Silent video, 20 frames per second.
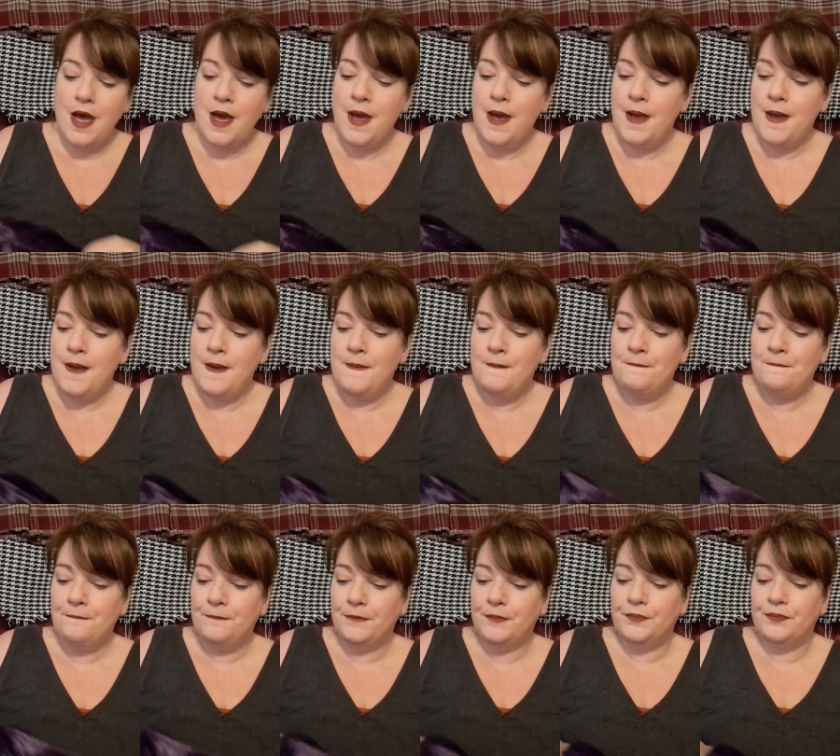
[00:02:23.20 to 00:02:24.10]

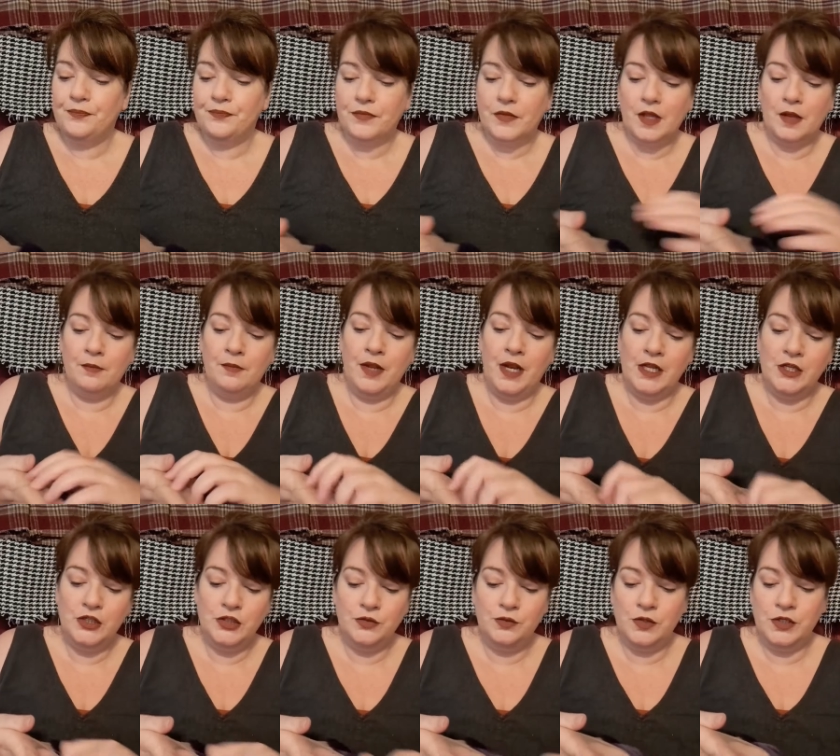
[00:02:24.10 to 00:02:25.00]
But
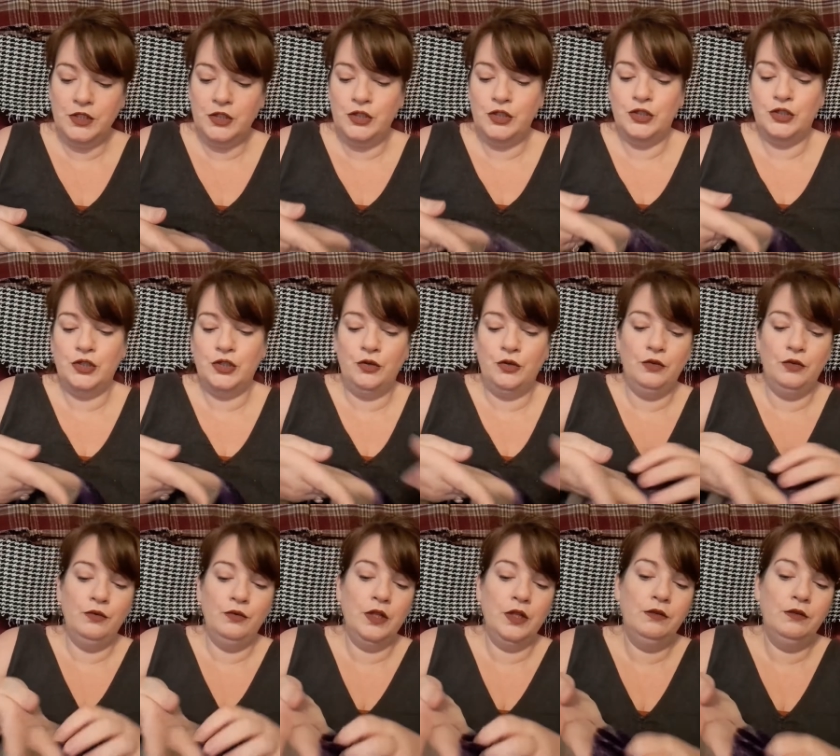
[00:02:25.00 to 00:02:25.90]
I just wanted to show
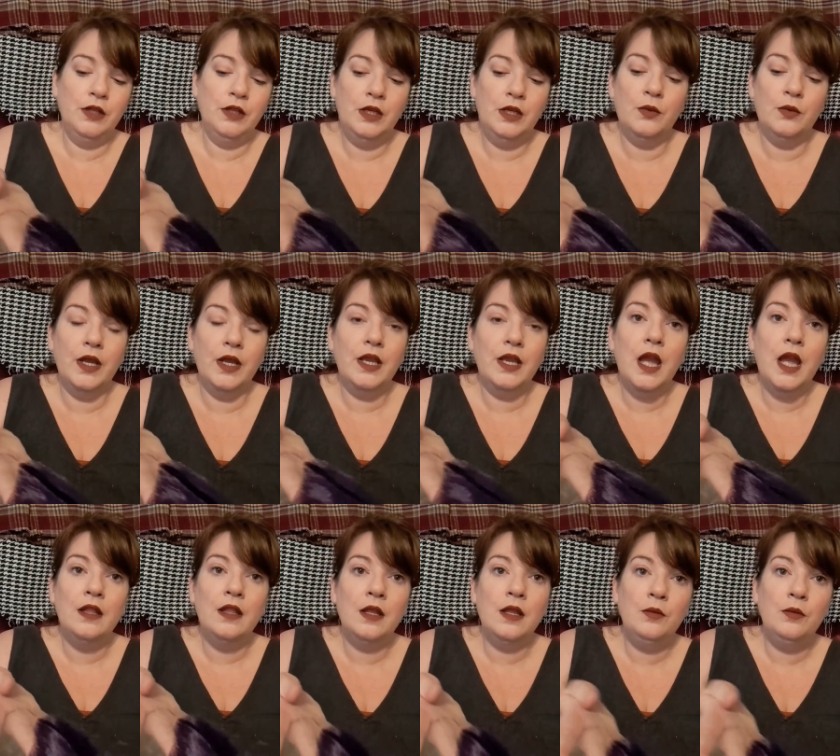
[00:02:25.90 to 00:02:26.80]
you really, really quick,
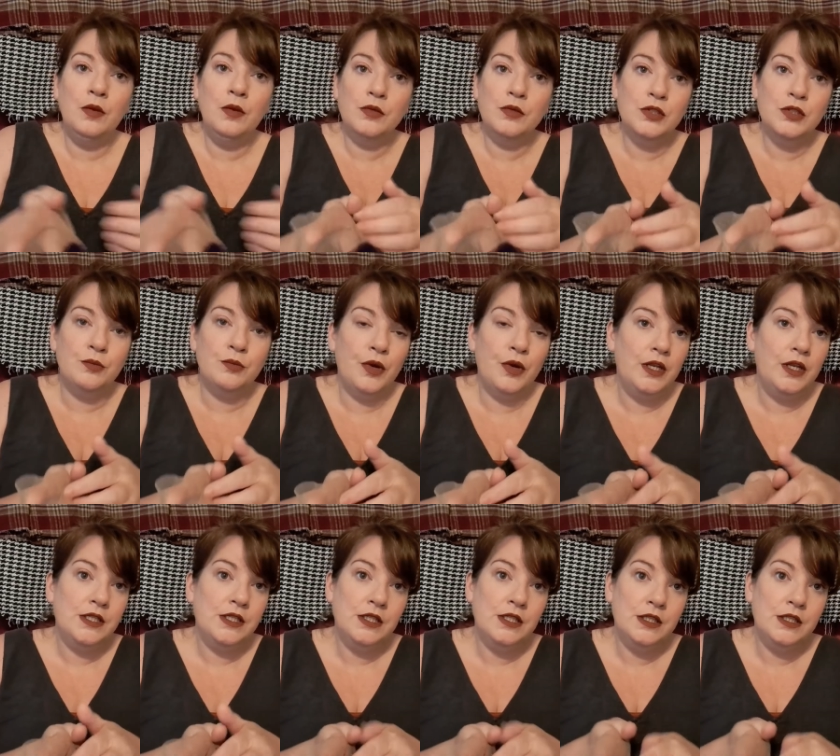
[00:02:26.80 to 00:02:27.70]
and then we will jump right
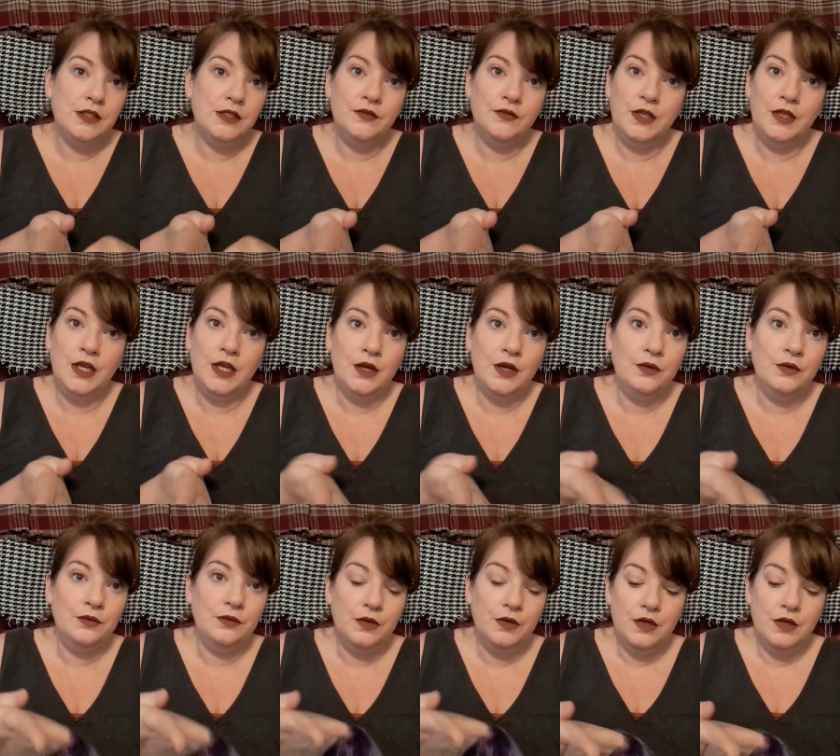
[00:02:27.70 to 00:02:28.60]
into this
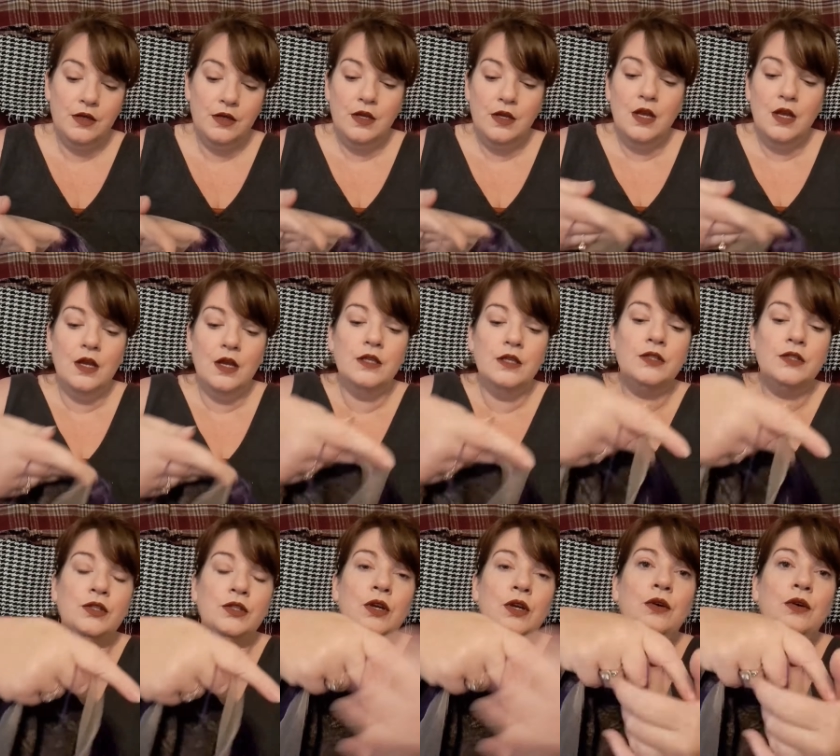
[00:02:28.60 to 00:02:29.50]
video.
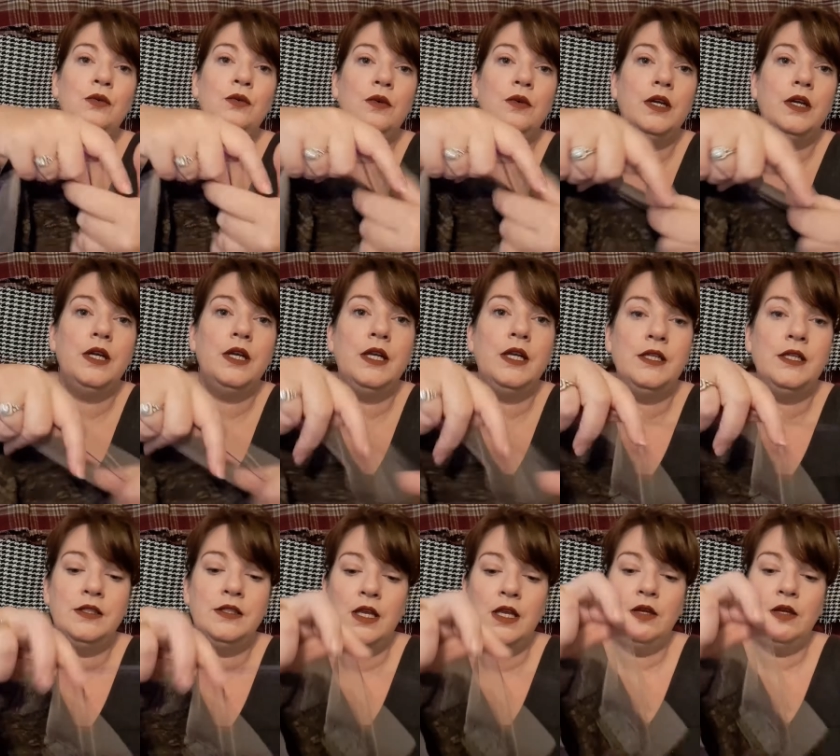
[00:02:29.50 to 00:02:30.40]
So
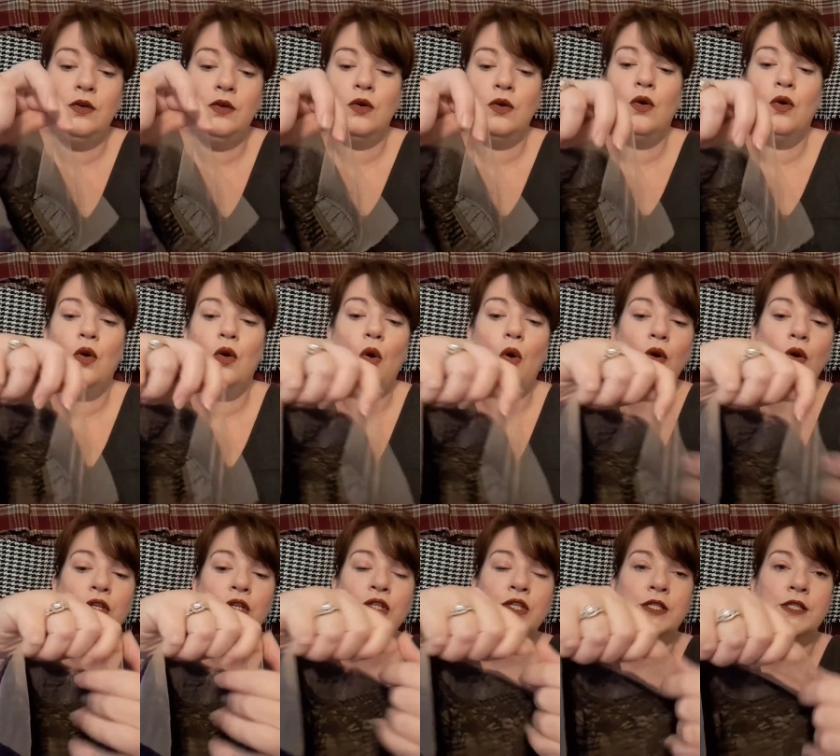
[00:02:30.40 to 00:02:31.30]
it's a
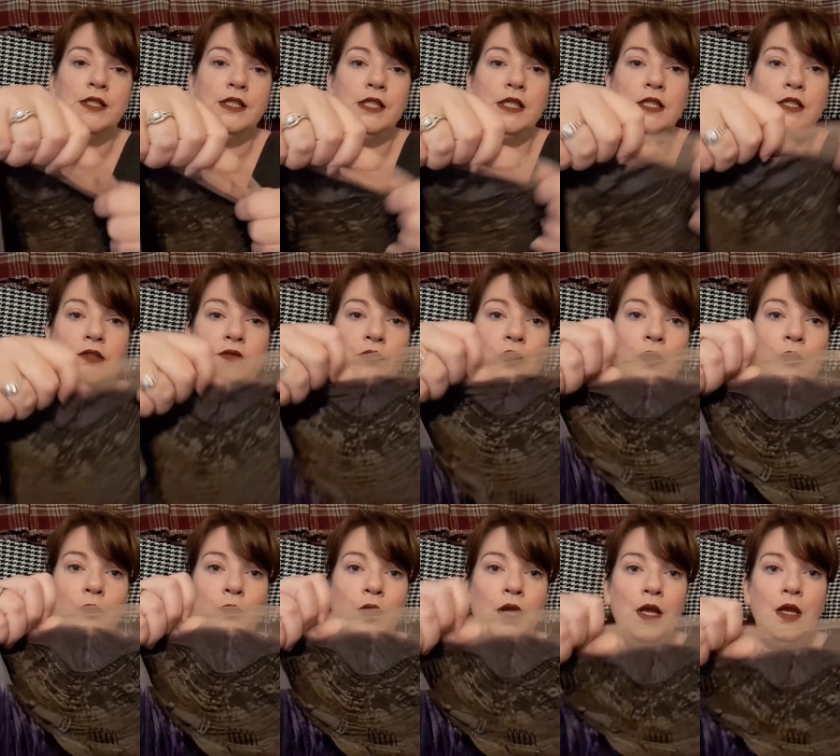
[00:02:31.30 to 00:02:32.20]
gorgeous lace front
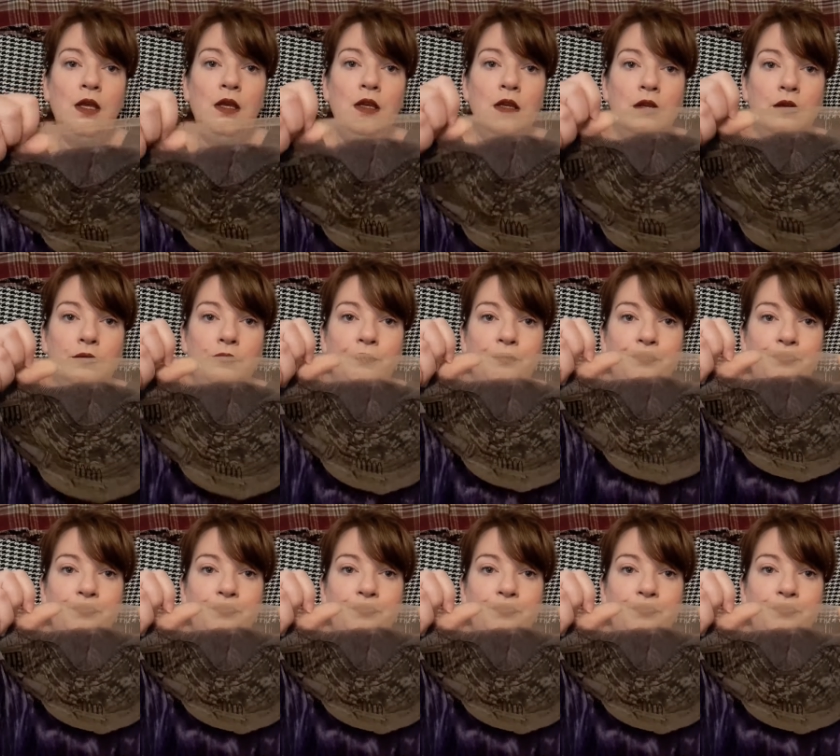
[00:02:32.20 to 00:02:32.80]
wig.